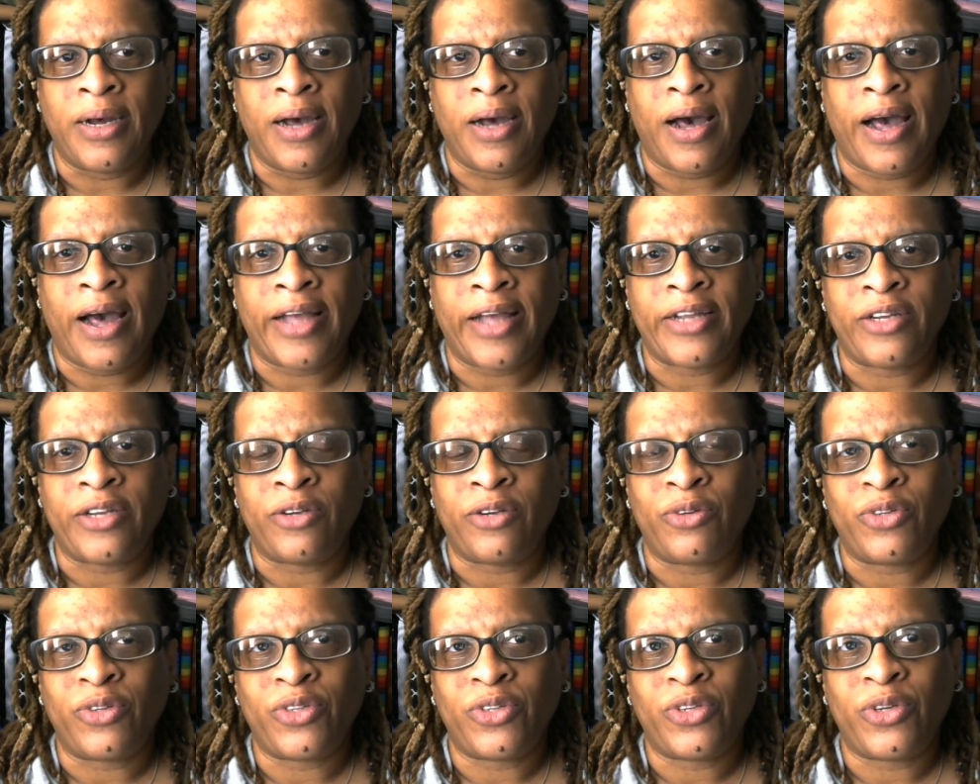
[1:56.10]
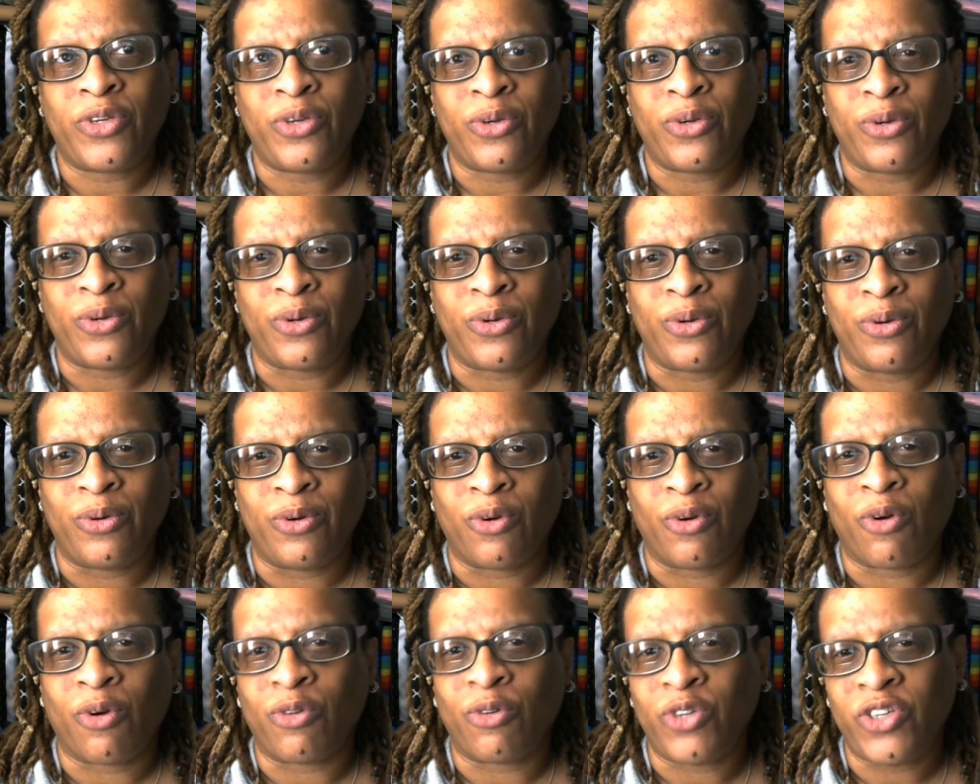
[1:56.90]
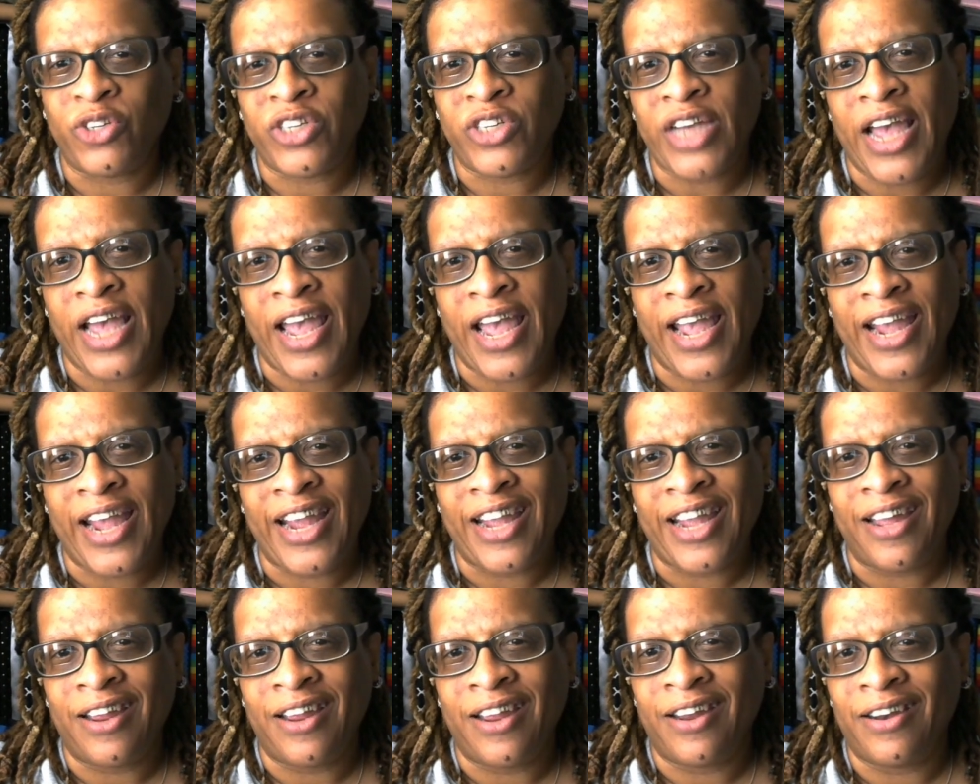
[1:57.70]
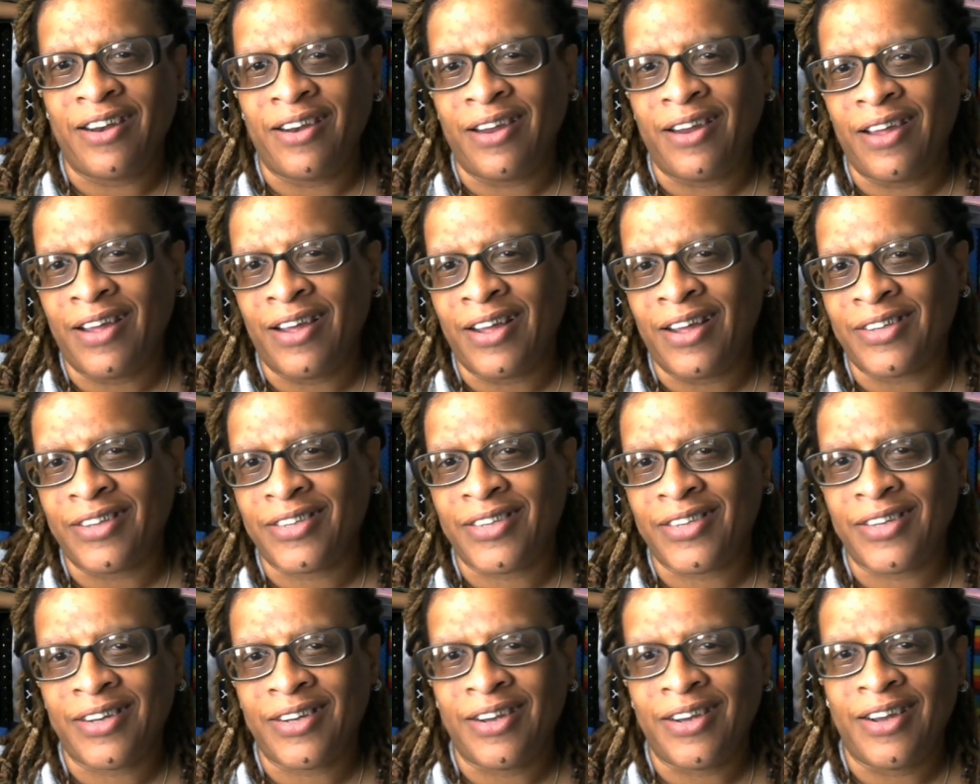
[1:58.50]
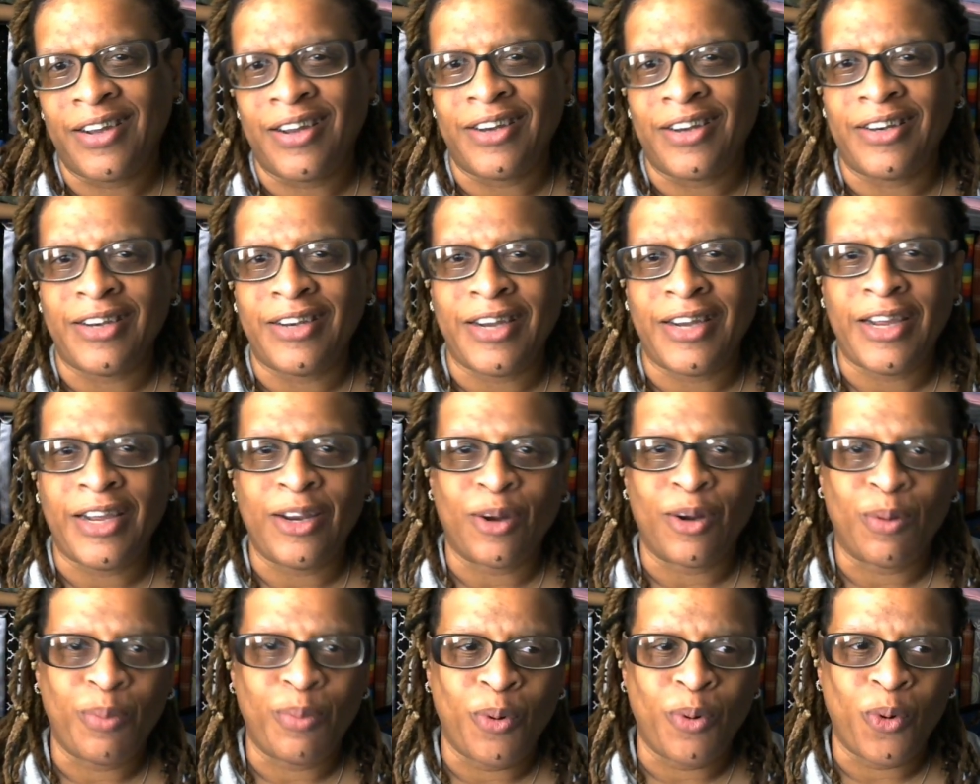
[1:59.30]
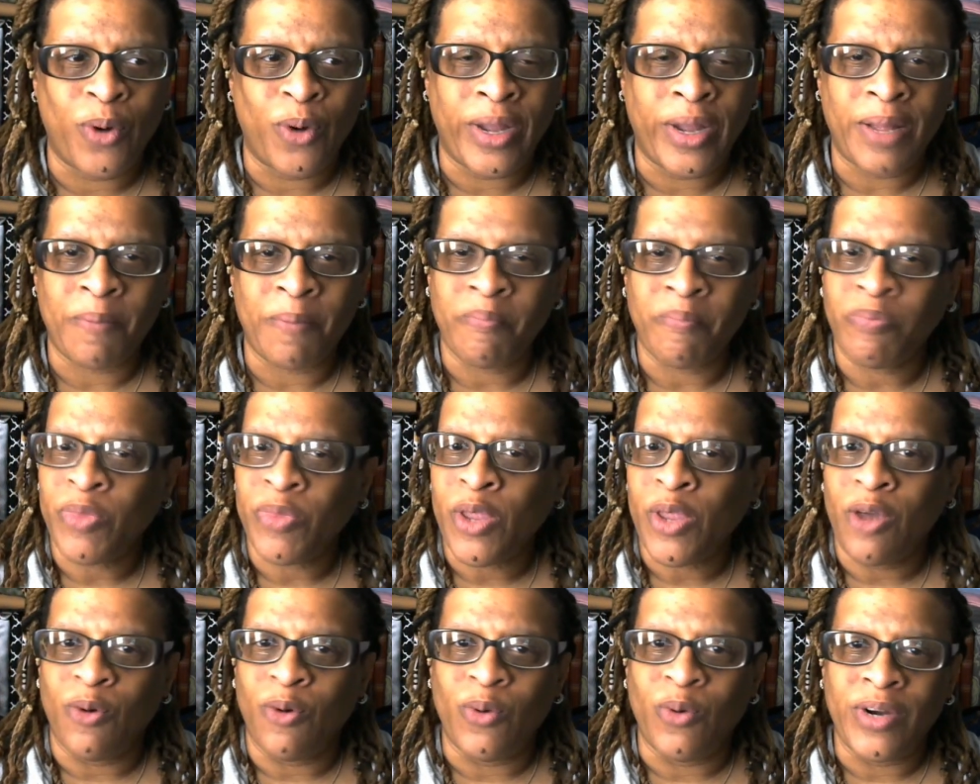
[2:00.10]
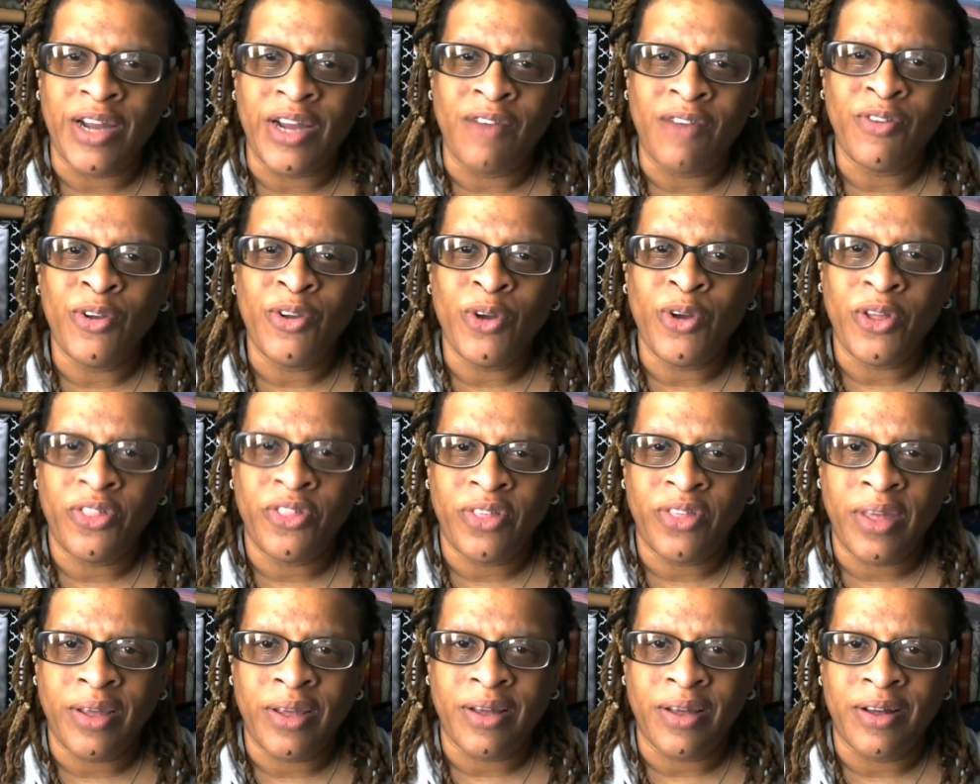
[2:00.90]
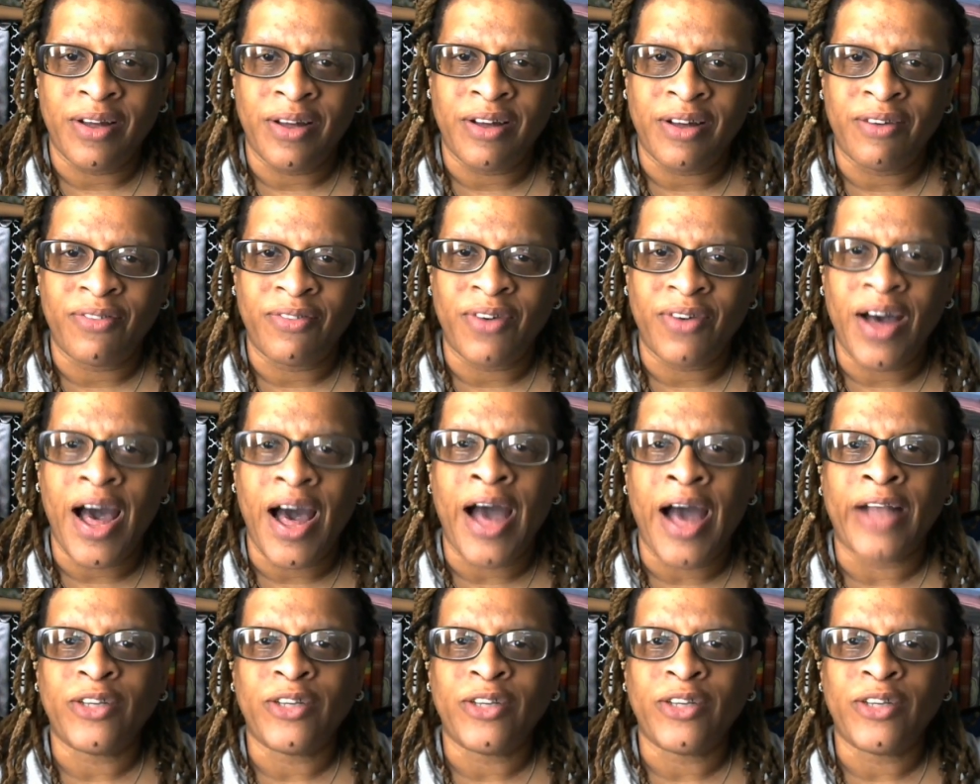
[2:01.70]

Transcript: I used to crochet, knit, needlepoint, whatever you could think of, I